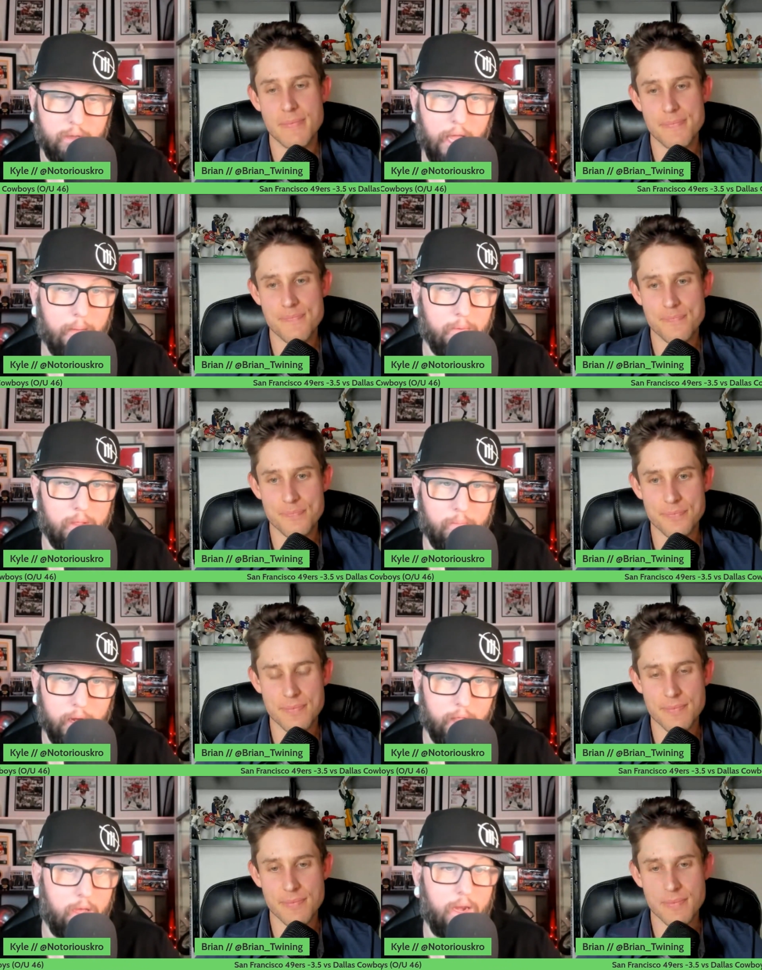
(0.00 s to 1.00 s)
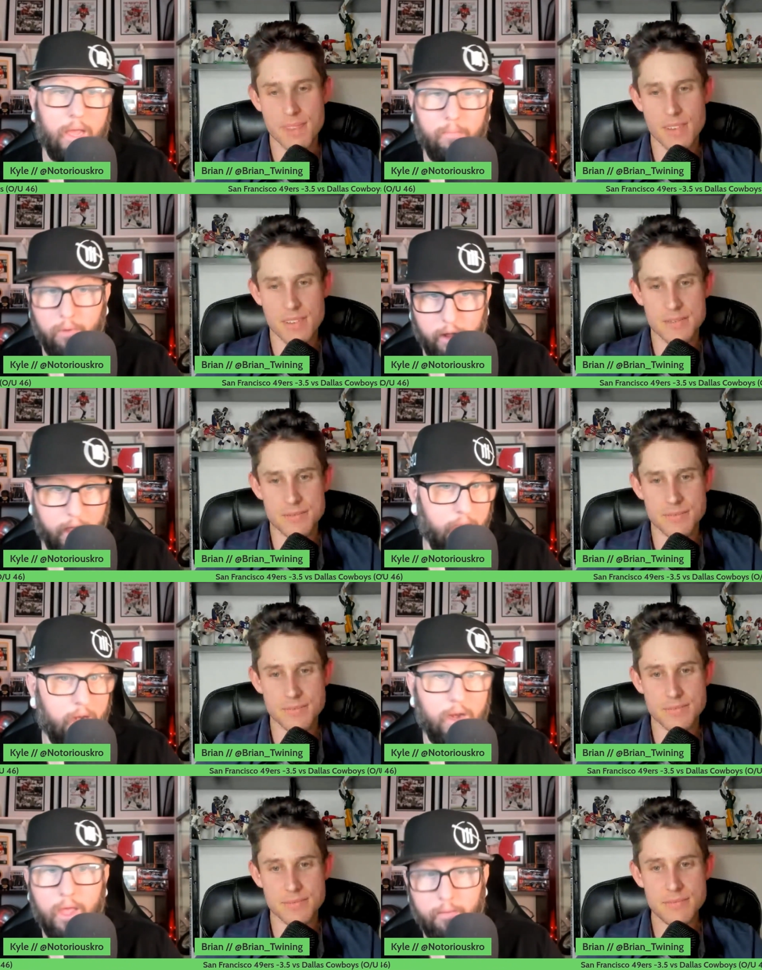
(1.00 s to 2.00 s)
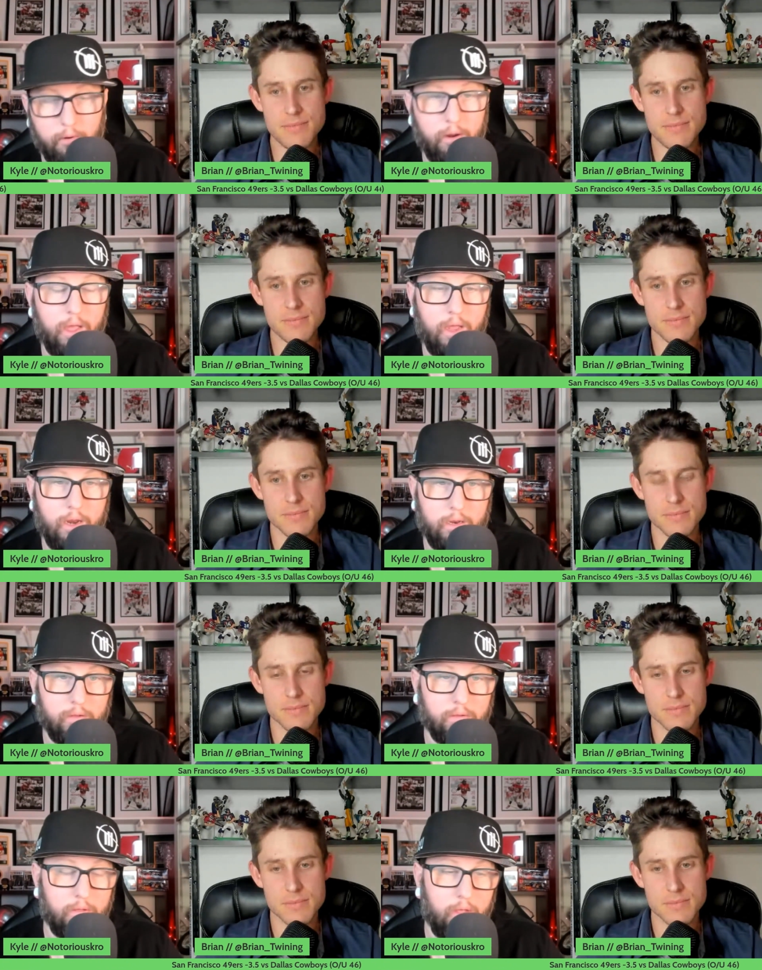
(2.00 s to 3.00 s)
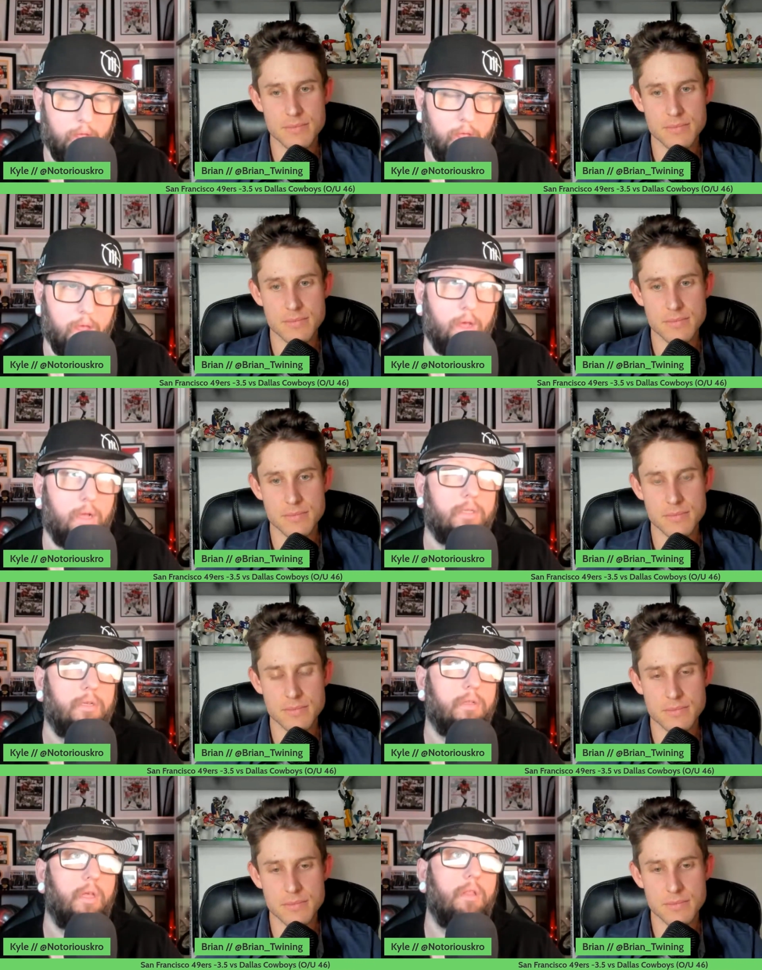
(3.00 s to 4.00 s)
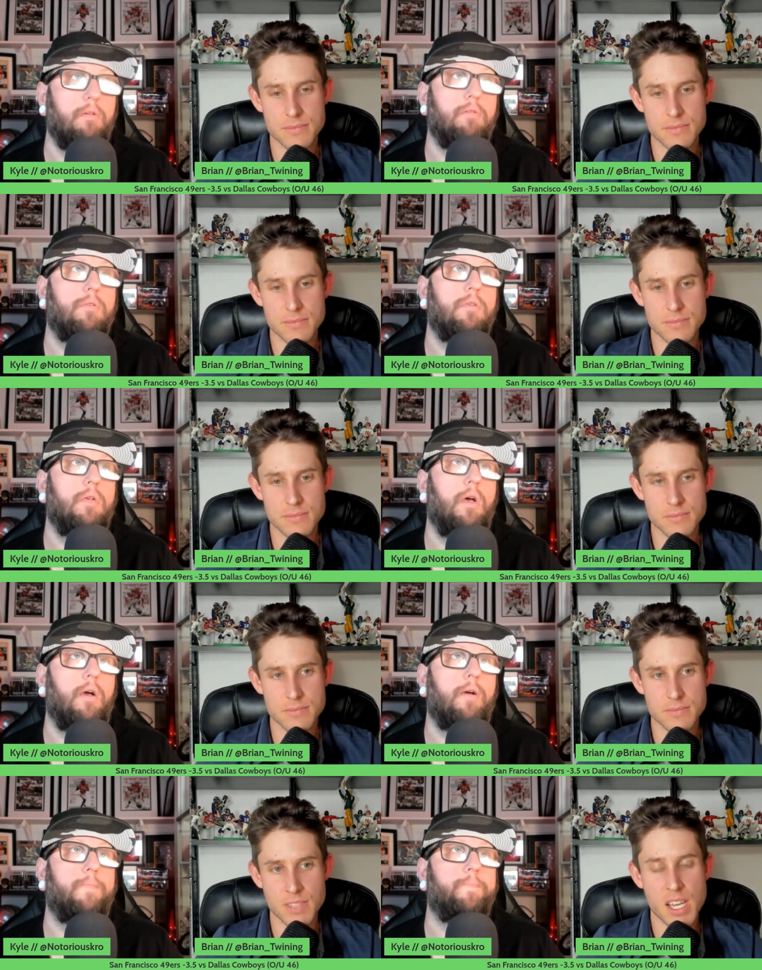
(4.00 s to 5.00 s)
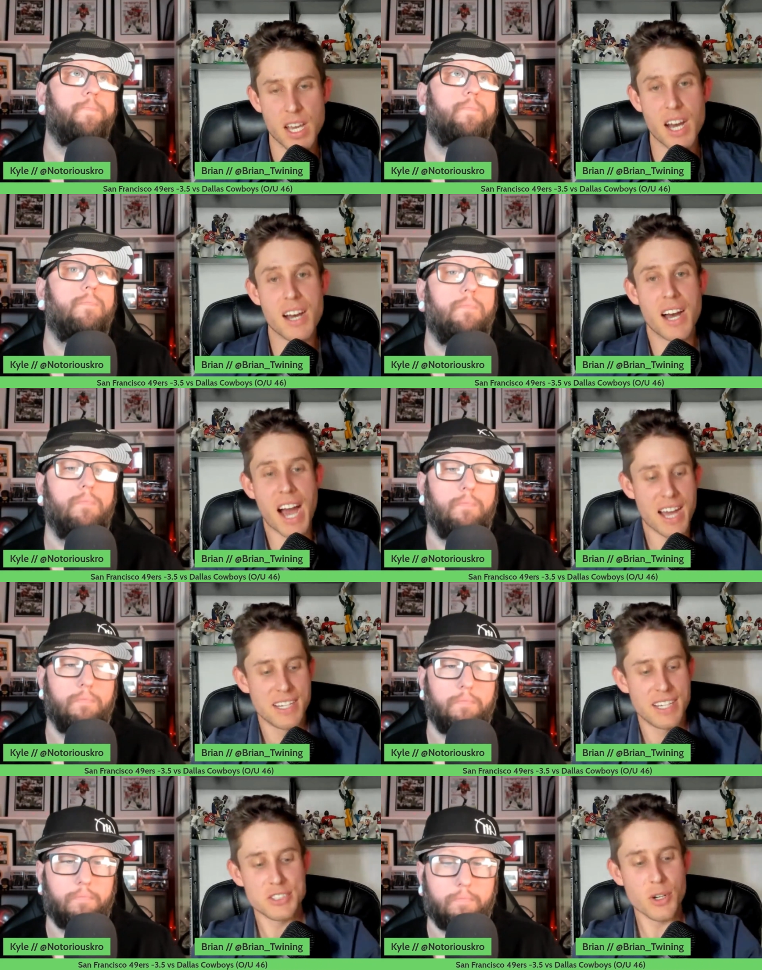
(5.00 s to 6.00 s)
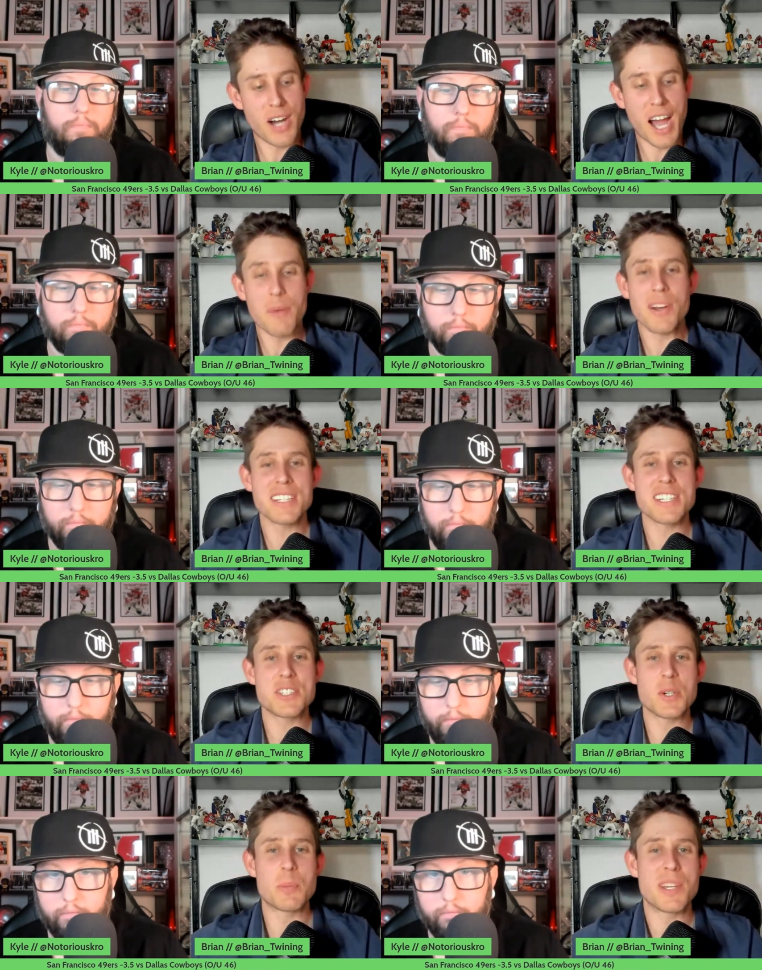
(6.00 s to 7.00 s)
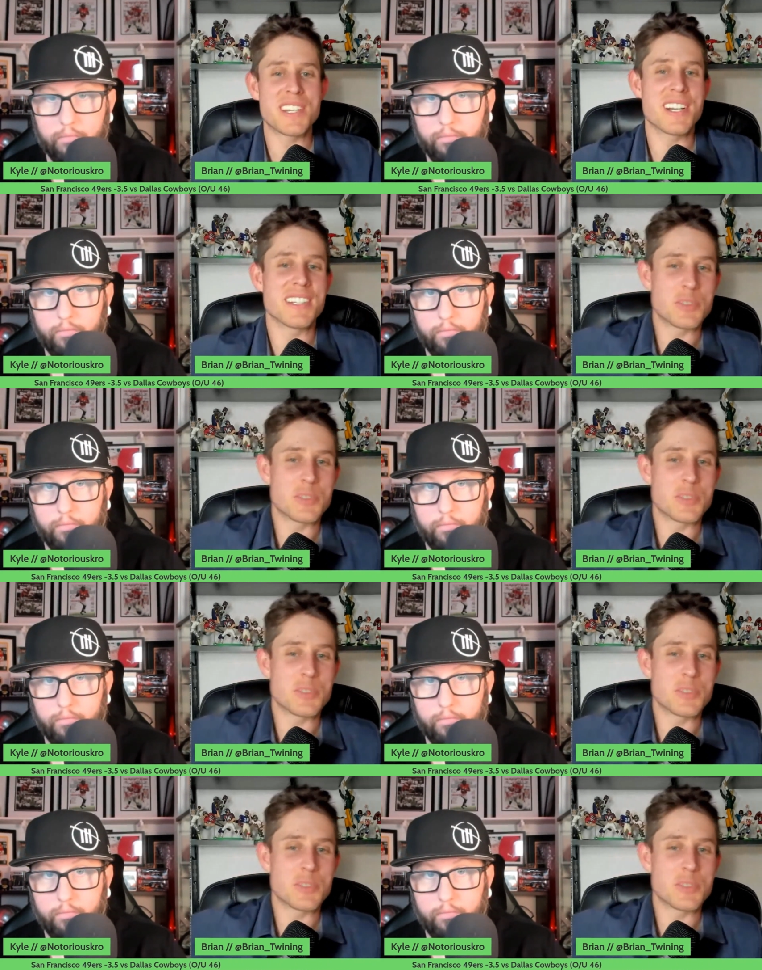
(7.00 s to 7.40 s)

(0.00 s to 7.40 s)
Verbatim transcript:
Speaker 1: hammer the money line, hammer it again, and hammer it again until until they lose. Um uh,
Speaker 2: so I wanted to get your opinion on this